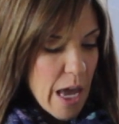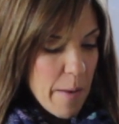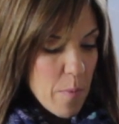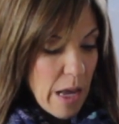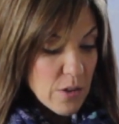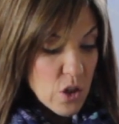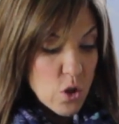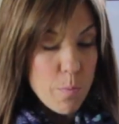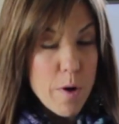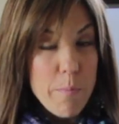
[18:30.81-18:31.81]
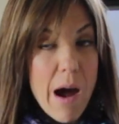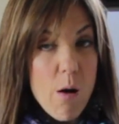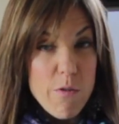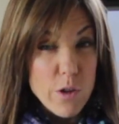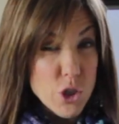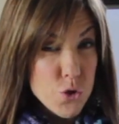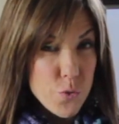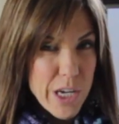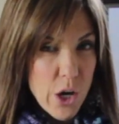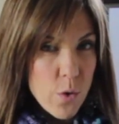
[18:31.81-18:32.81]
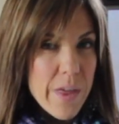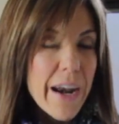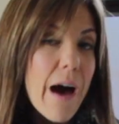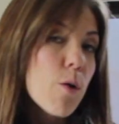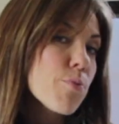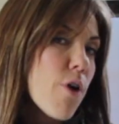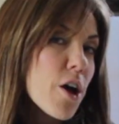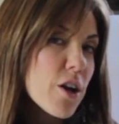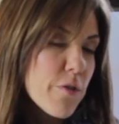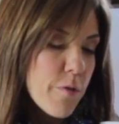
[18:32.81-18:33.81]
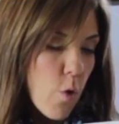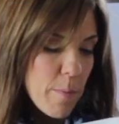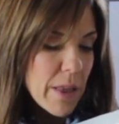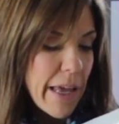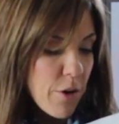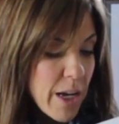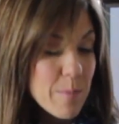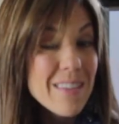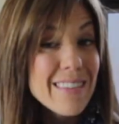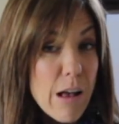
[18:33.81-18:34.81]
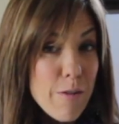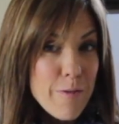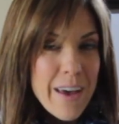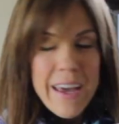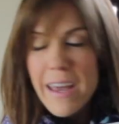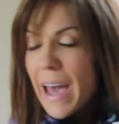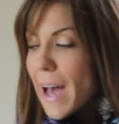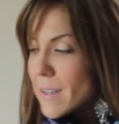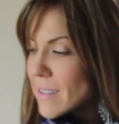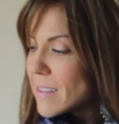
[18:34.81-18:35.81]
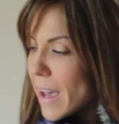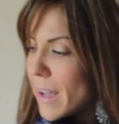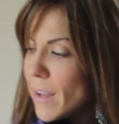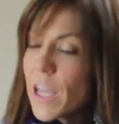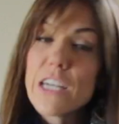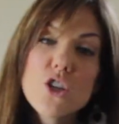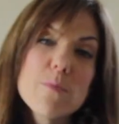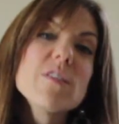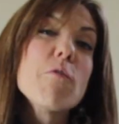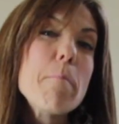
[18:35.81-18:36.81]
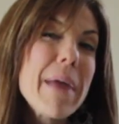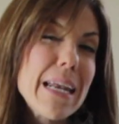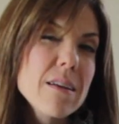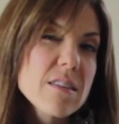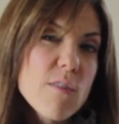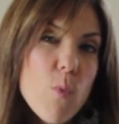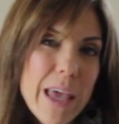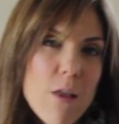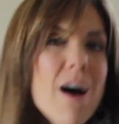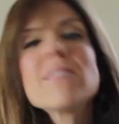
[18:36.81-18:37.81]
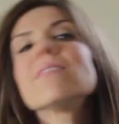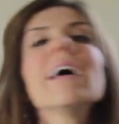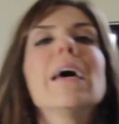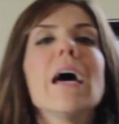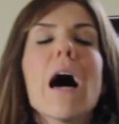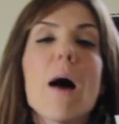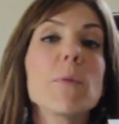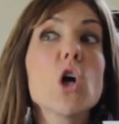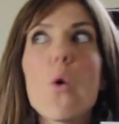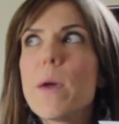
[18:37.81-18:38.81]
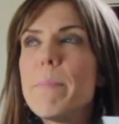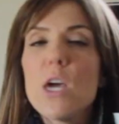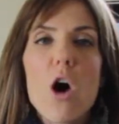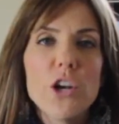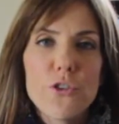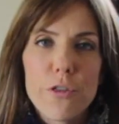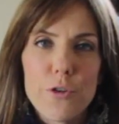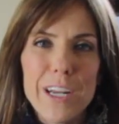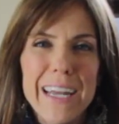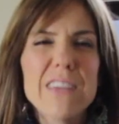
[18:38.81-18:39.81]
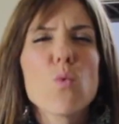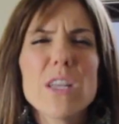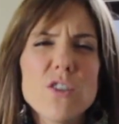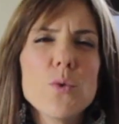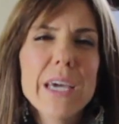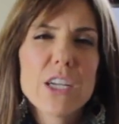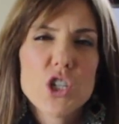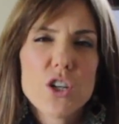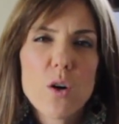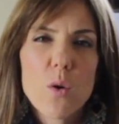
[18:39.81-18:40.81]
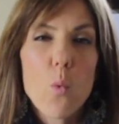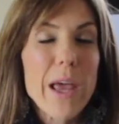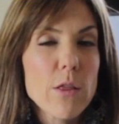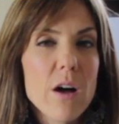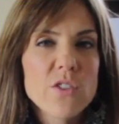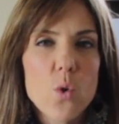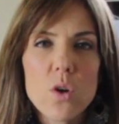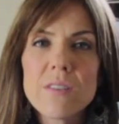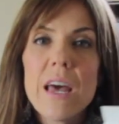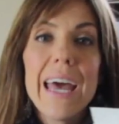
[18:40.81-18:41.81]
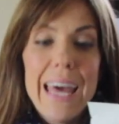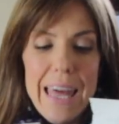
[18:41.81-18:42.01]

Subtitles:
a super powerful trio that our product formulator himself has said in terms of maintenance of weight loss, going beyond your 30 days. Once you hit your weight loss goals,